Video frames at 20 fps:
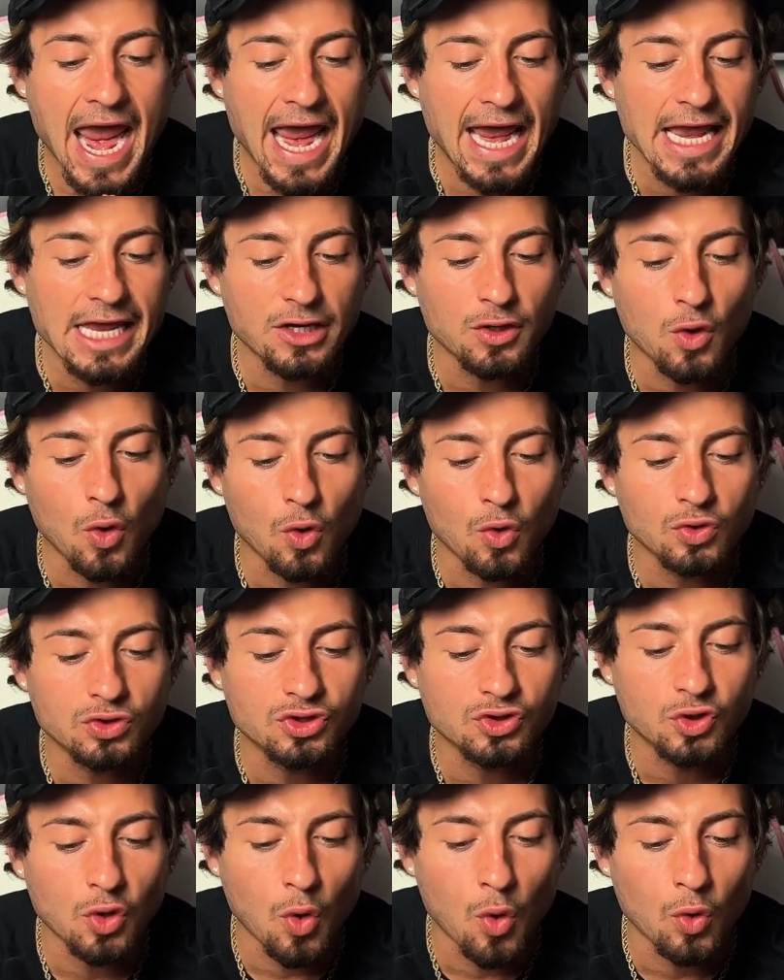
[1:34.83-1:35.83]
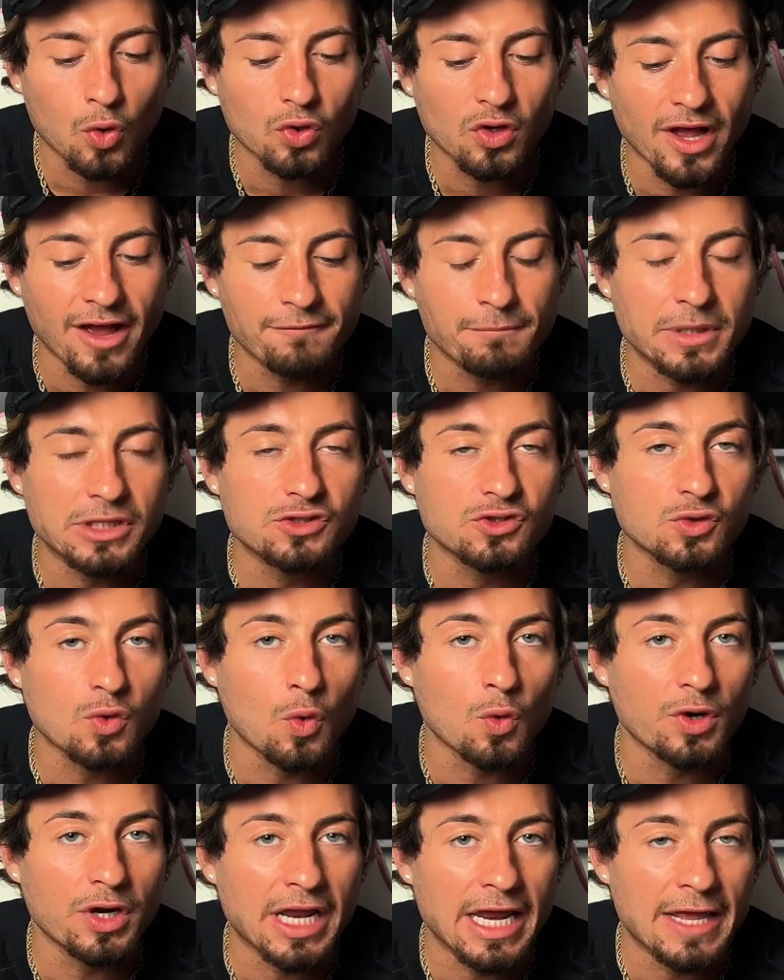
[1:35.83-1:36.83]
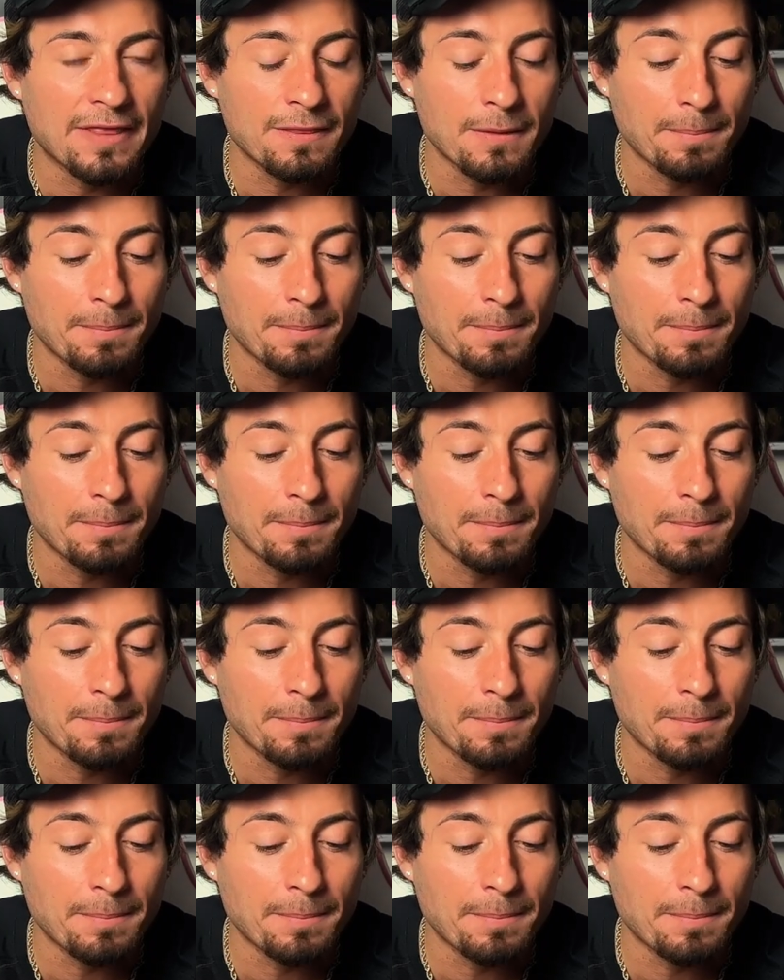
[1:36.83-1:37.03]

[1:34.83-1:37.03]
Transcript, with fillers: 8 goals total have been scored